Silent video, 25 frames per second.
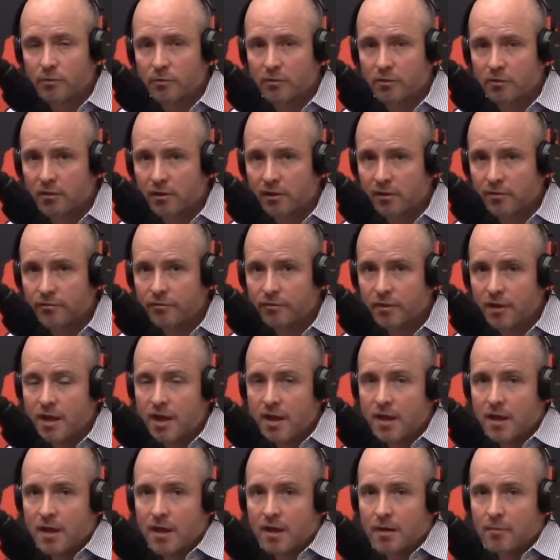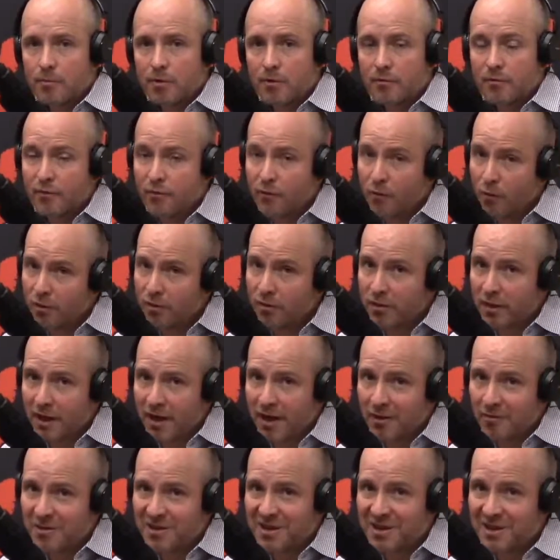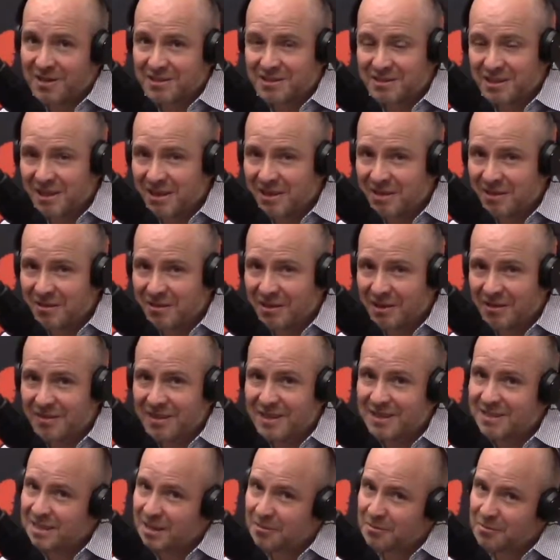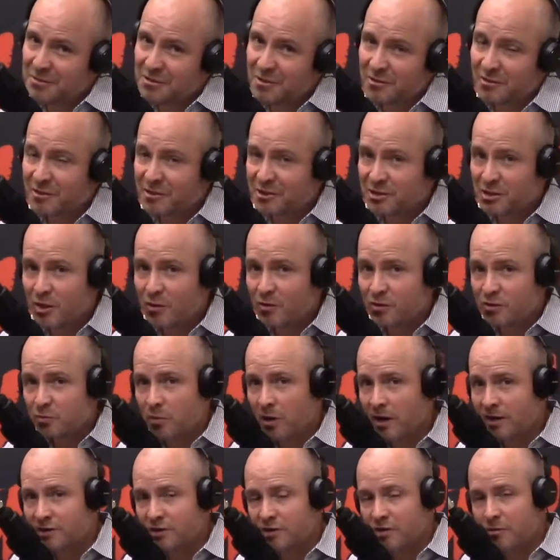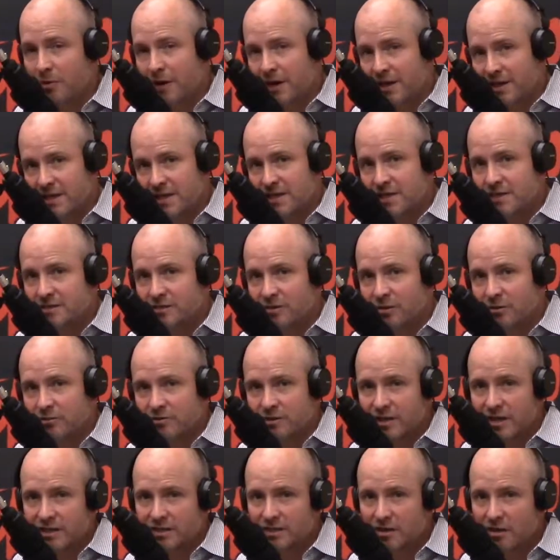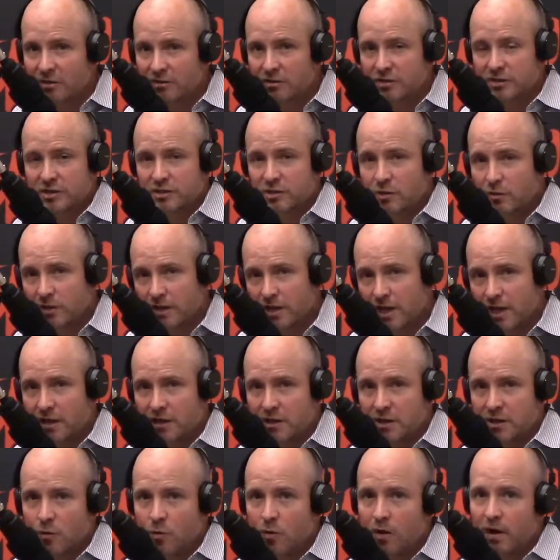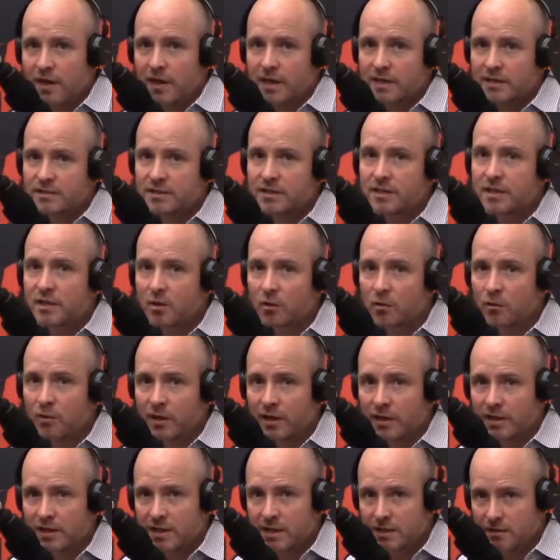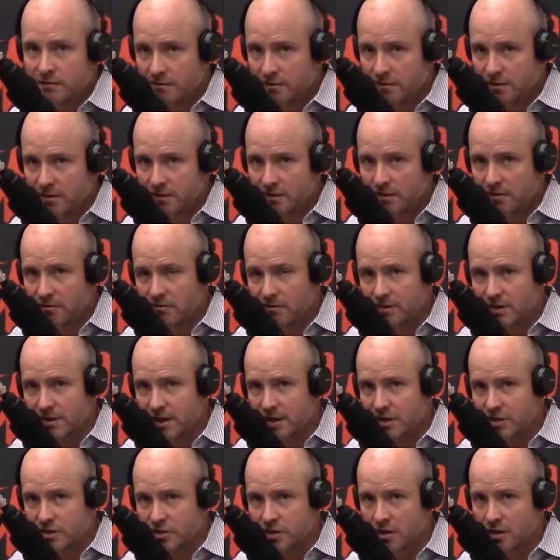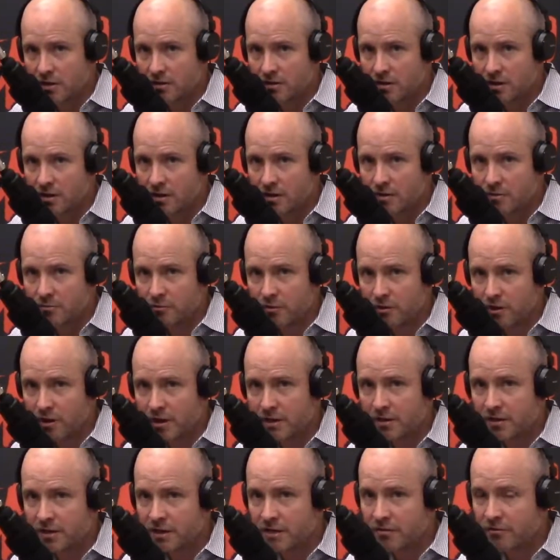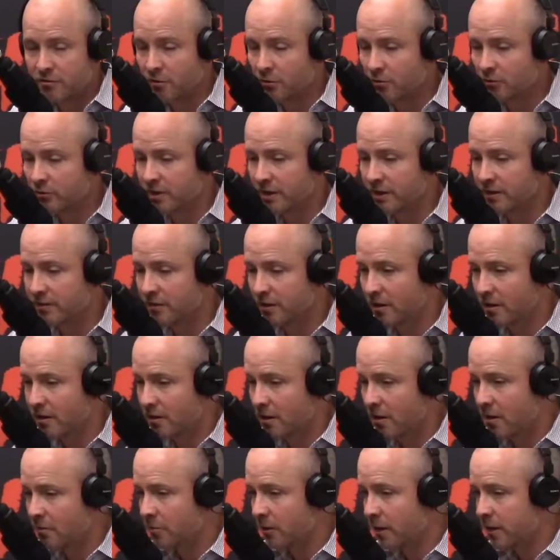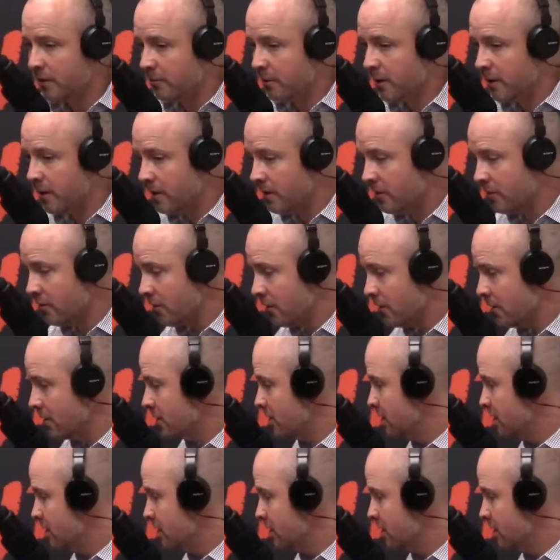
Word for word: Cliff. But before that, we got to tell you that this episode of the show is brought to you by Keystone Technologies. Go to KEYSTONETECH.com. Greg, KeystoneTech.com. Light made easy.